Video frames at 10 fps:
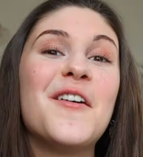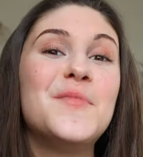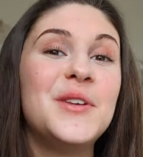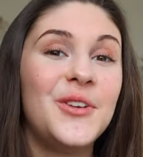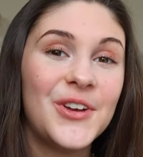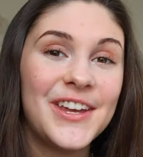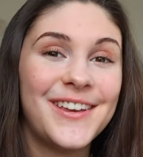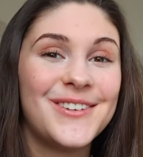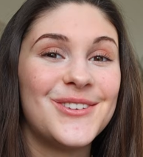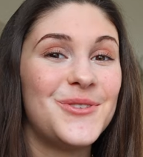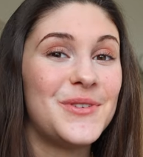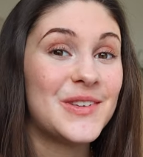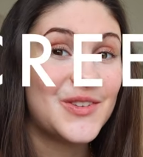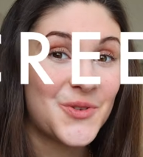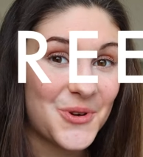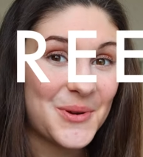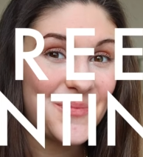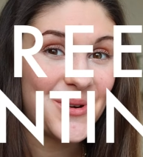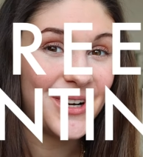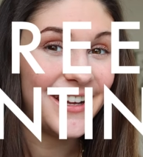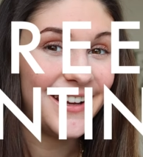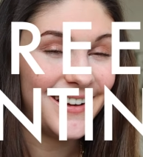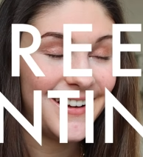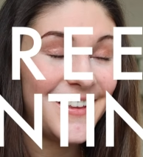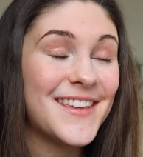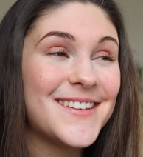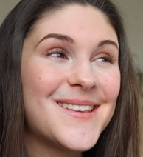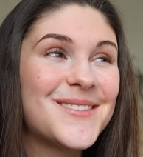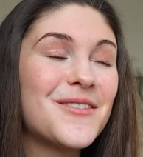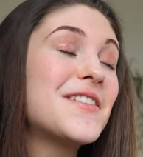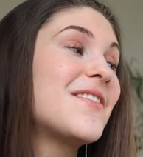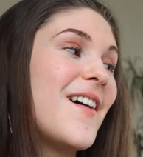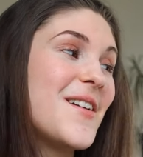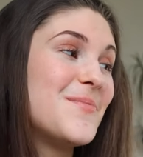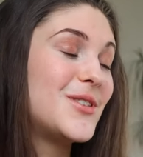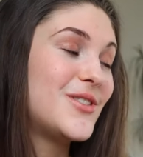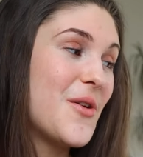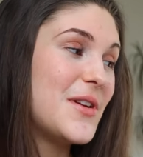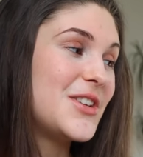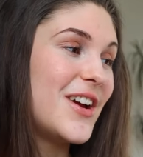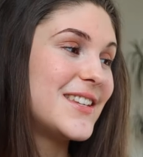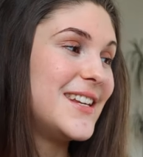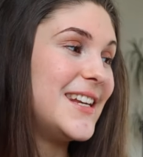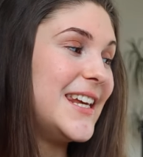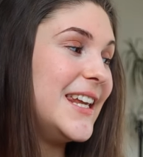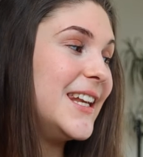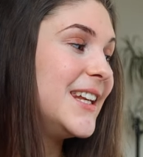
I've been looking into doing screen printing. This is something that I am so interested in.